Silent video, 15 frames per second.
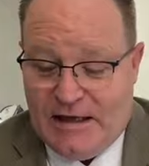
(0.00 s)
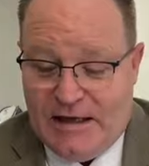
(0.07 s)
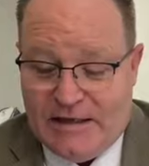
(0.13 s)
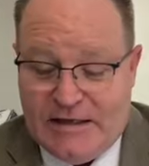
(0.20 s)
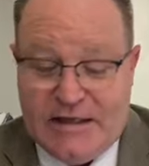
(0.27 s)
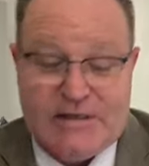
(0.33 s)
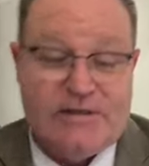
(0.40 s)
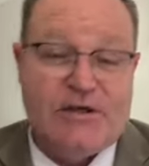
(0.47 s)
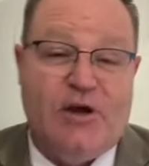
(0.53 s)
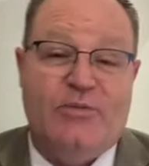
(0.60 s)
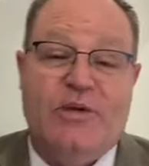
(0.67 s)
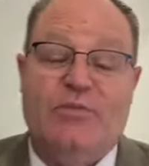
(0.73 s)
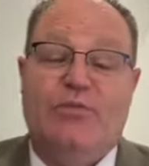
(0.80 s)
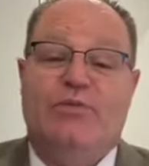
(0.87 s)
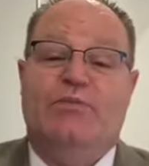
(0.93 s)

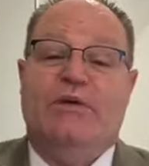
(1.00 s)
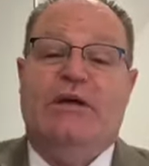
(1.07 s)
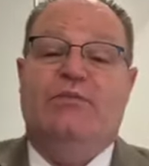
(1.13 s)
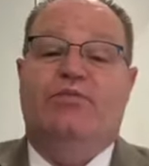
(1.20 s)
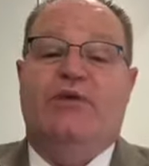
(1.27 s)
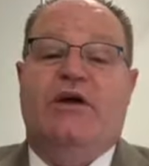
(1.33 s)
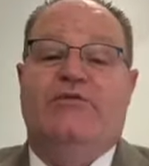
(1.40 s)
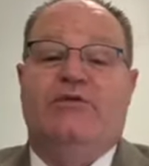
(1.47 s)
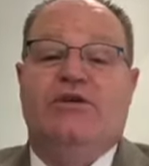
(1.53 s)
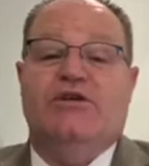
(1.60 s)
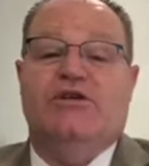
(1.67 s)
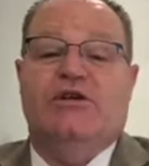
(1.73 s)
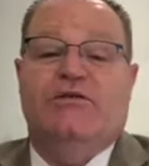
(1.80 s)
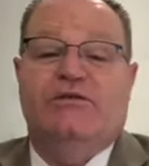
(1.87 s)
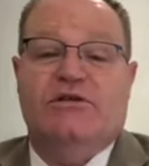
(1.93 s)
So be in prayer for
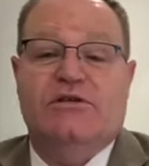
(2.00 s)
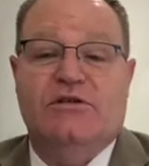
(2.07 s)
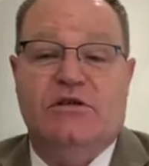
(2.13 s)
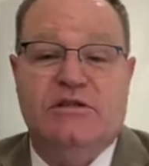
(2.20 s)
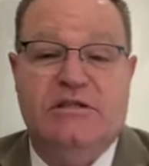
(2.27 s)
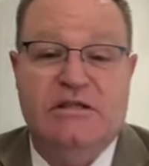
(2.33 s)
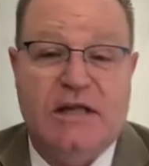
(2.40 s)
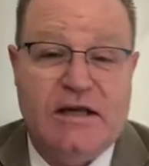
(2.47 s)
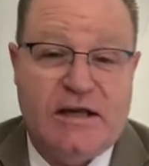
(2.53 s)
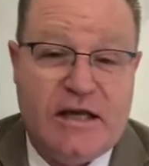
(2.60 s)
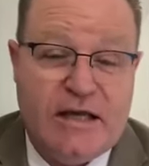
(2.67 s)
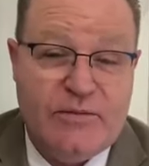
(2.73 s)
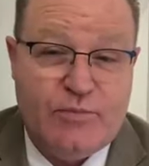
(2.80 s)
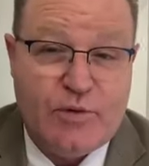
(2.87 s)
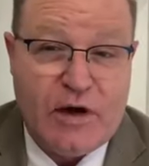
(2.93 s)
your services on Sunday.